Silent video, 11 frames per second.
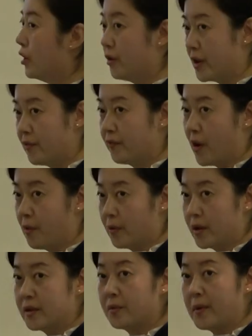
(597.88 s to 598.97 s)
Looking
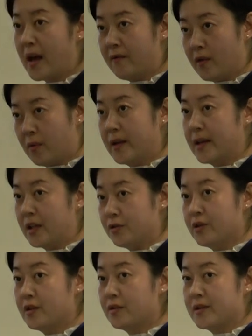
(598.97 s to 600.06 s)
forward, we have already
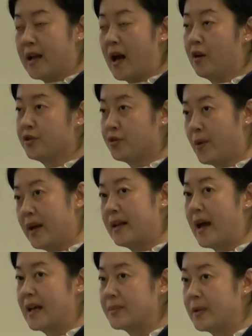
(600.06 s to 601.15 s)
introduced how trade
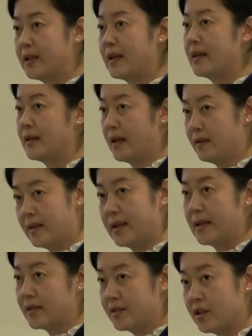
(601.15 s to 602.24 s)
has been the
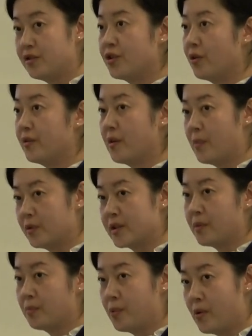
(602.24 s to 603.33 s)
essential, the most
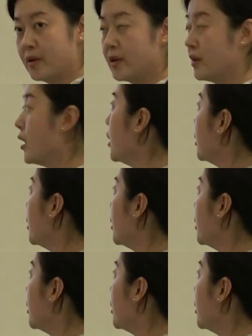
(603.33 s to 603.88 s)
important